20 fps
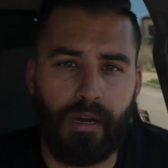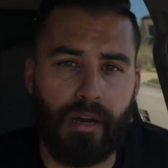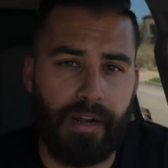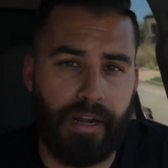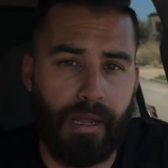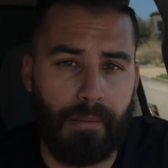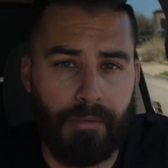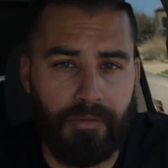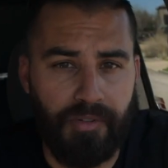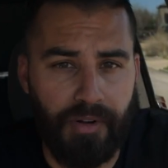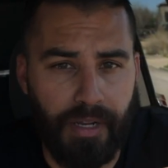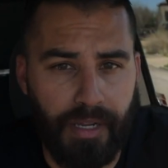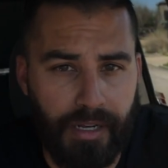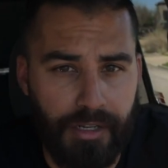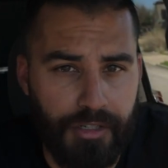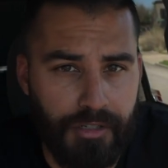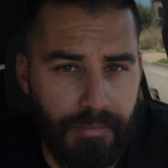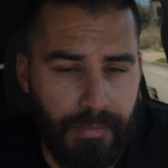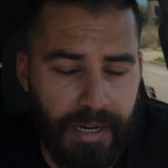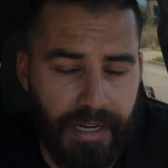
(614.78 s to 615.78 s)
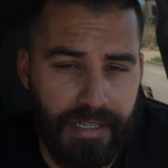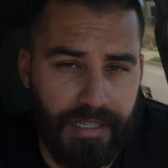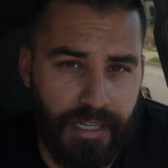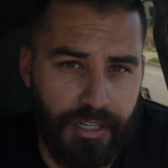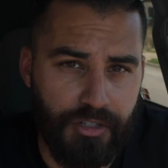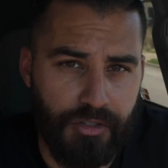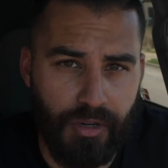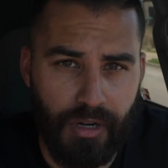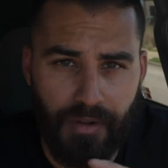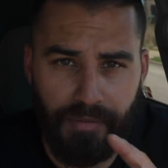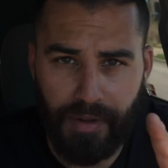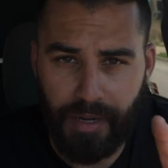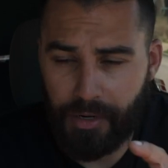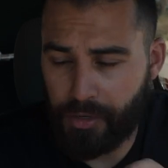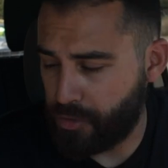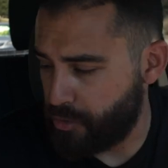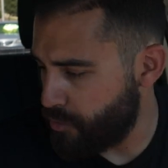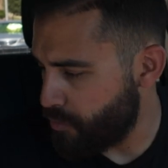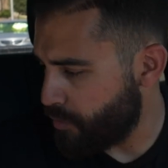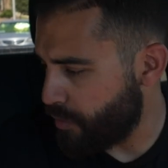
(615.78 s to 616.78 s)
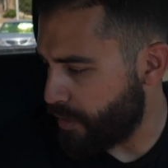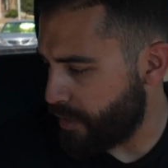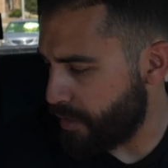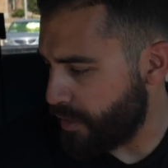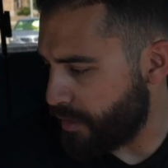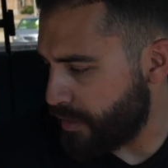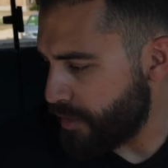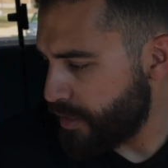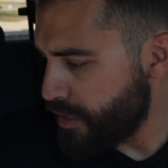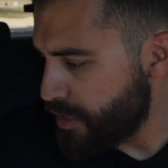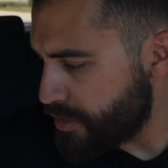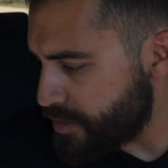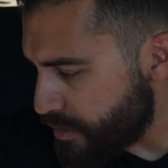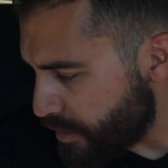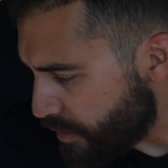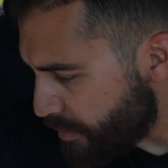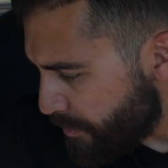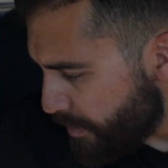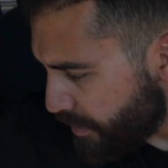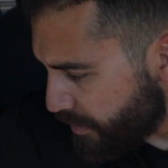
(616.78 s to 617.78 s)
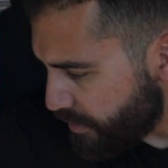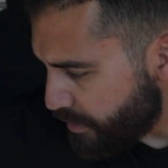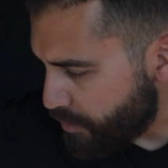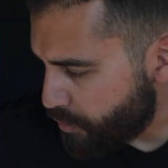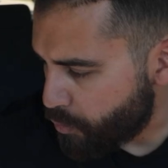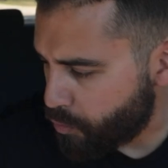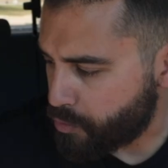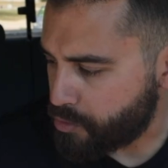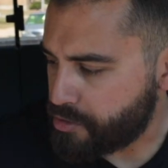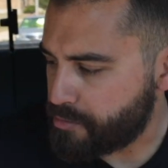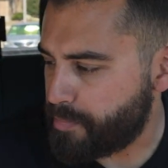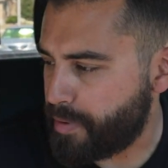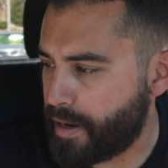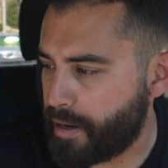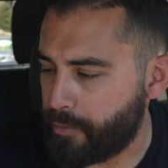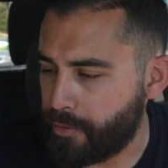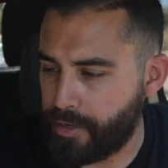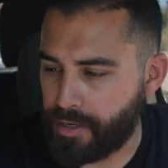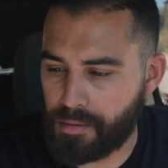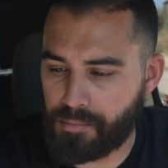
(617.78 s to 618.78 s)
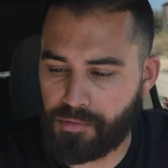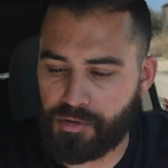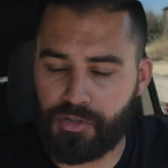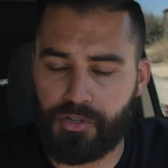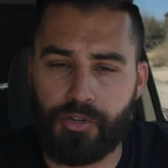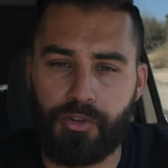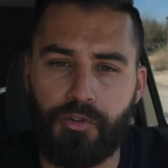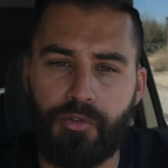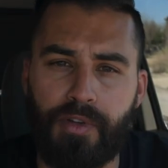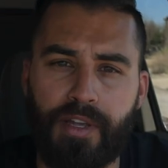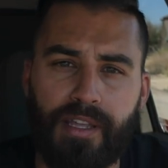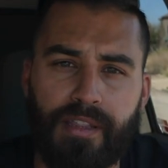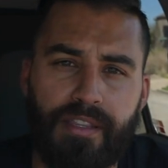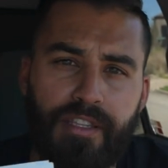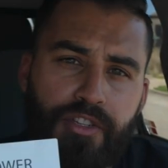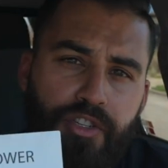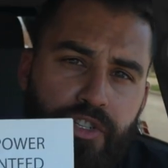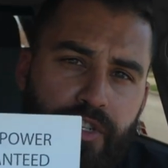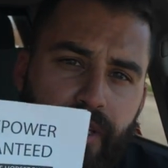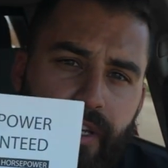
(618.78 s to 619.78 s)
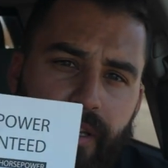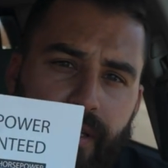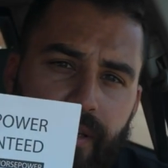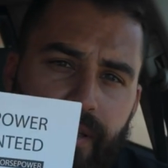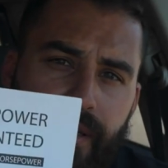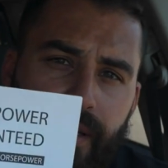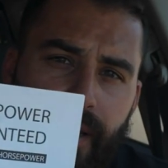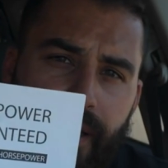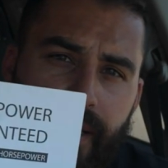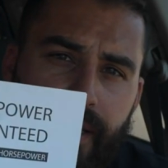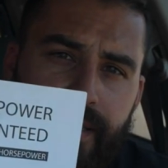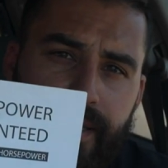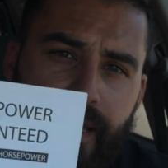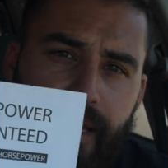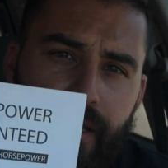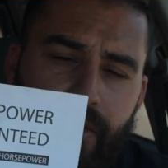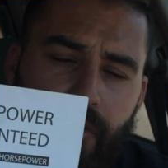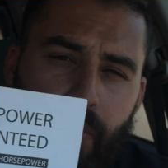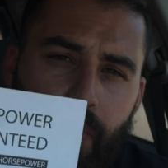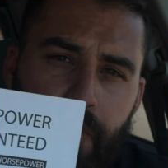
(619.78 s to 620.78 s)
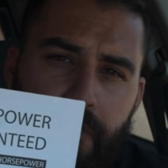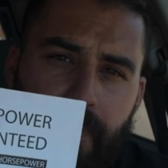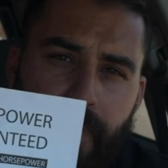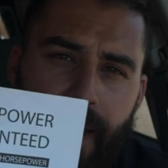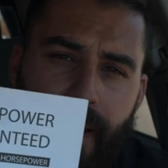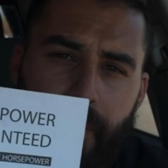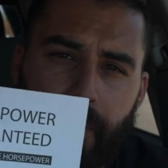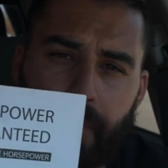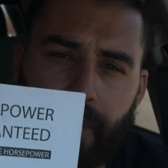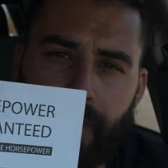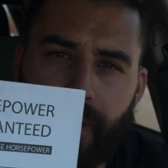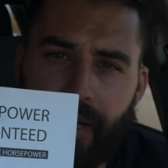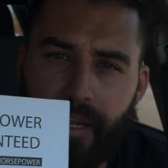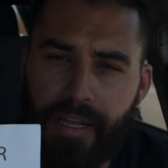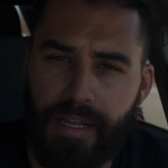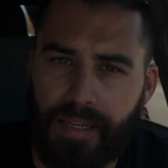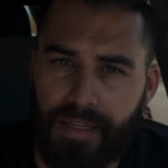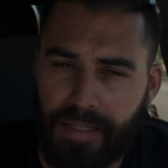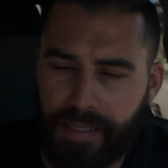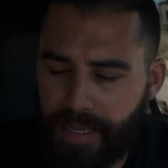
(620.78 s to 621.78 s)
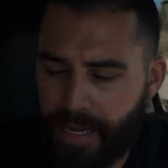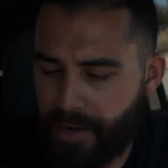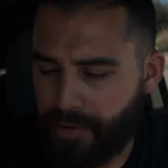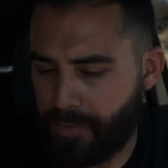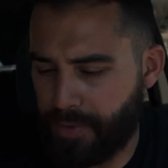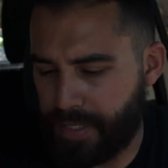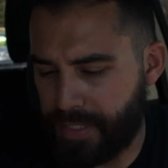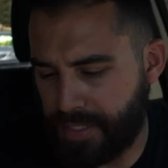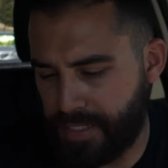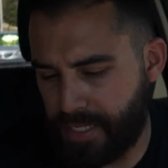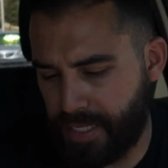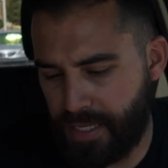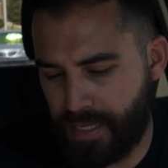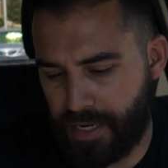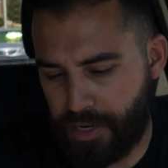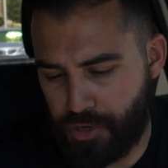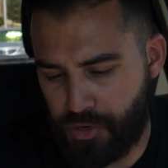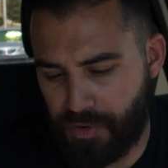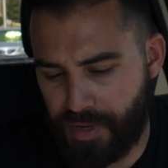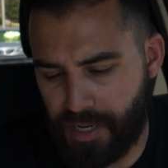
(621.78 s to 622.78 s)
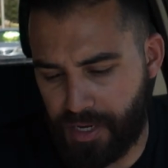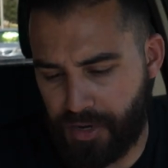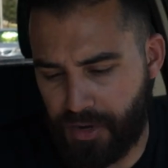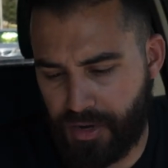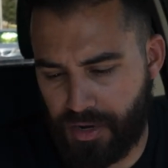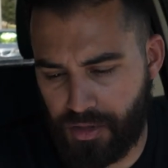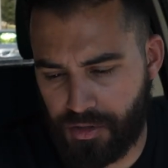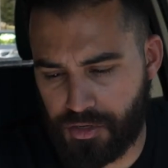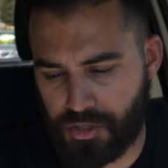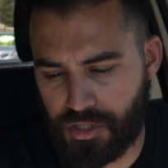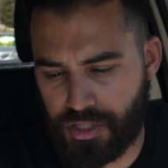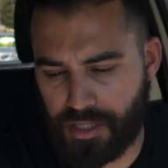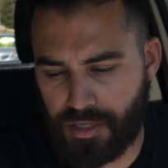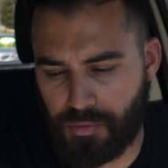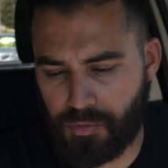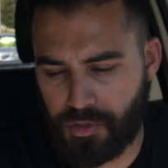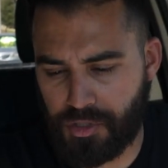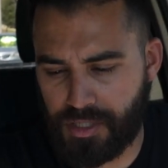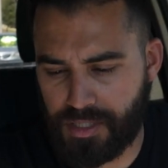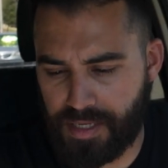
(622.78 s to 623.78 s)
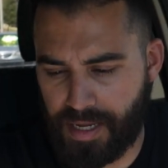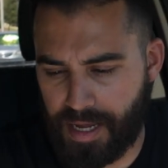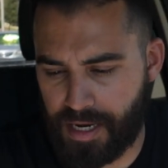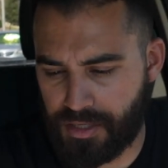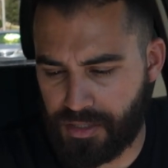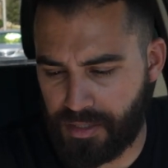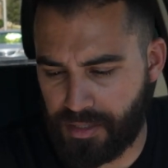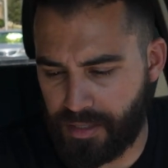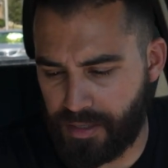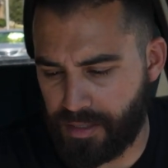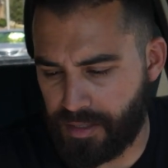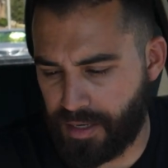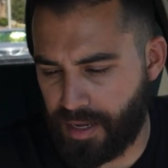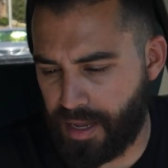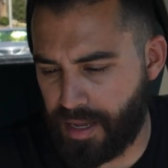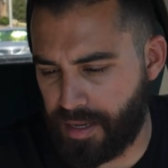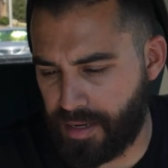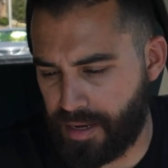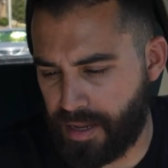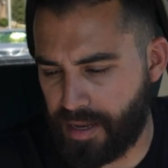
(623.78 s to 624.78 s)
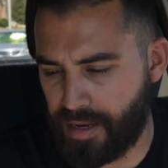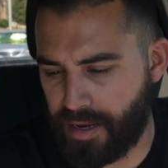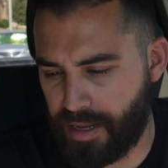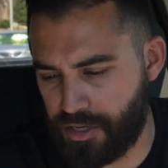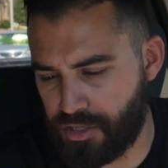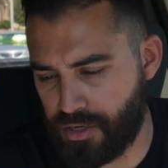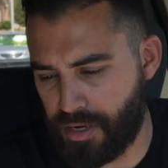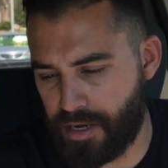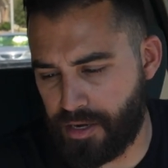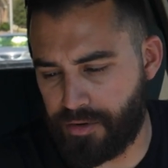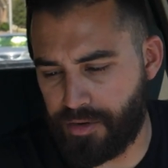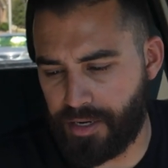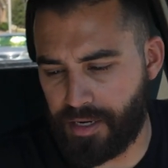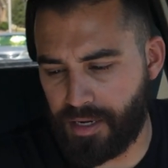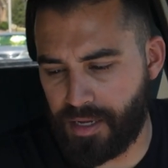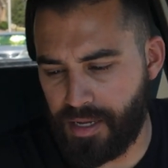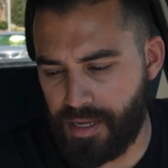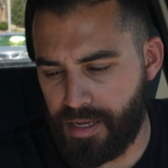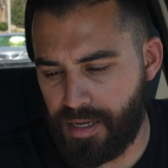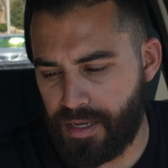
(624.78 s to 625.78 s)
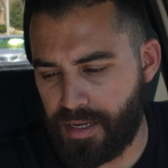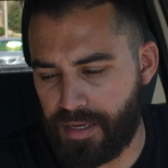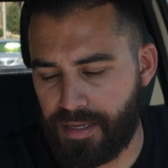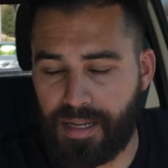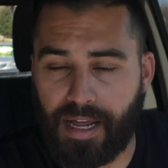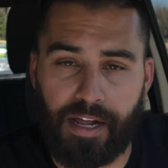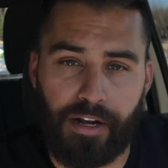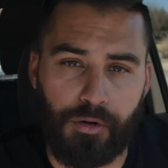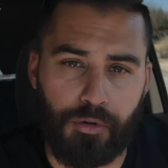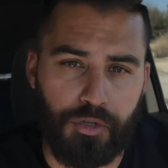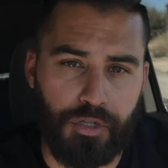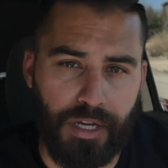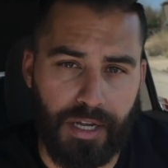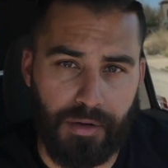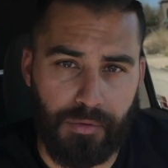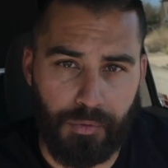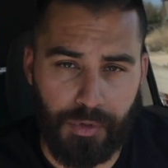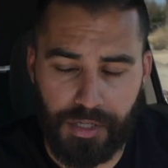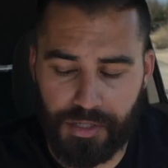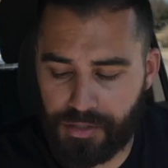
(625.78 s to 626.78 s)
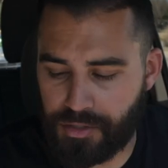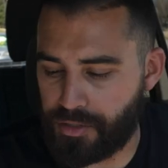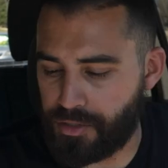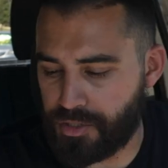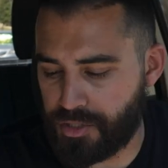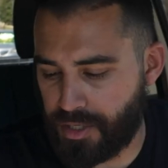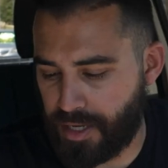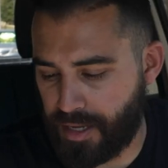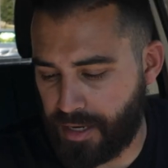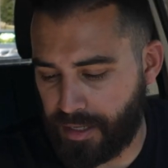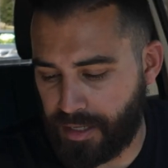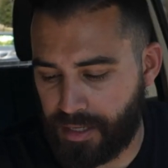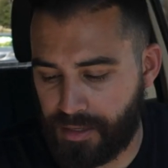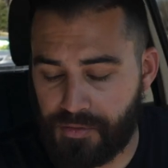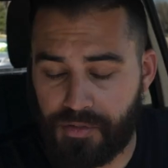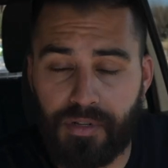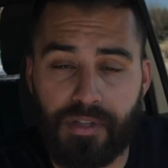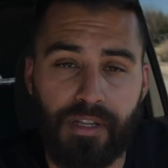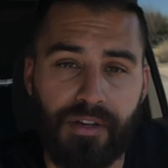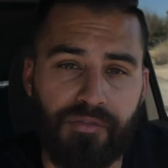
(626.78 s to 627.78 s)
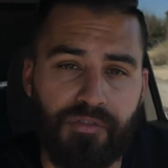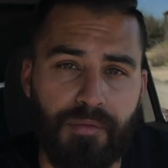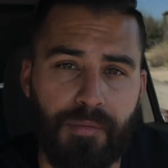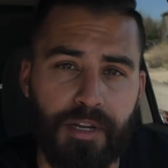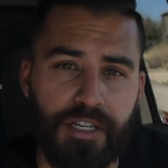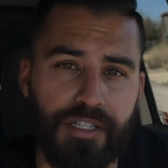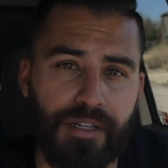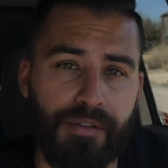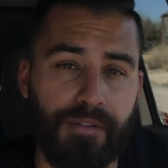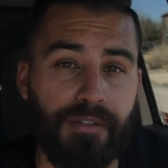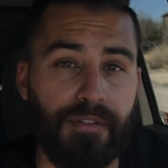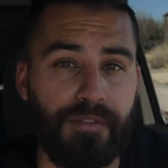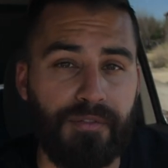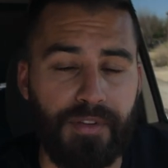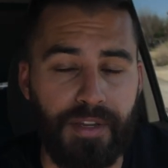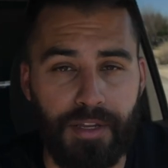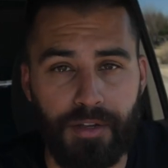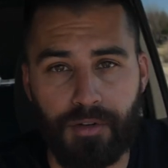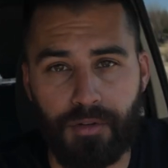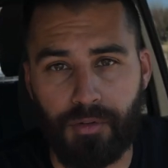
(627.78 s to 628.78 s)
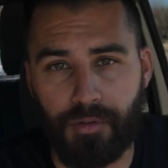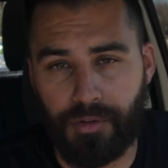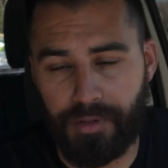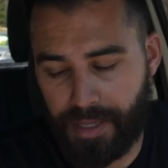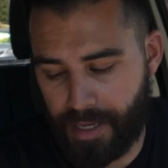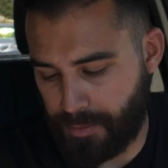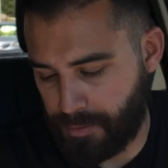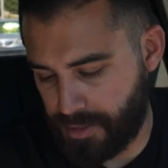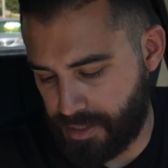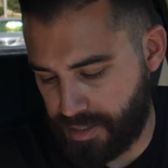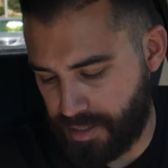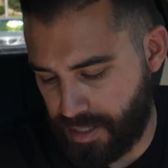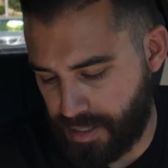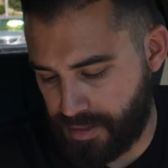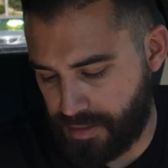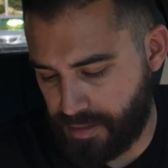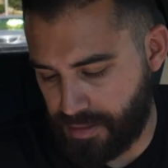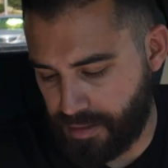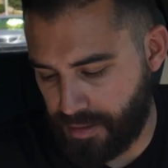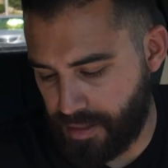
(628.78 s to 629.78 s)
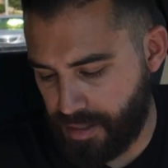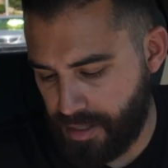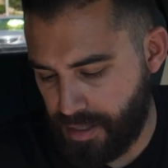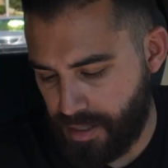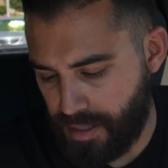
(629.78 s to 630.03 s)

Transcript: All right, now before I get into my test drive, I do want to talk about the horsepower numbers. You do get this sheet and it says horsepower guaranteed, and you get another sheet which is actually the K&N Engineering DynoJet research, and it gives you the information of the vehicle that was tested.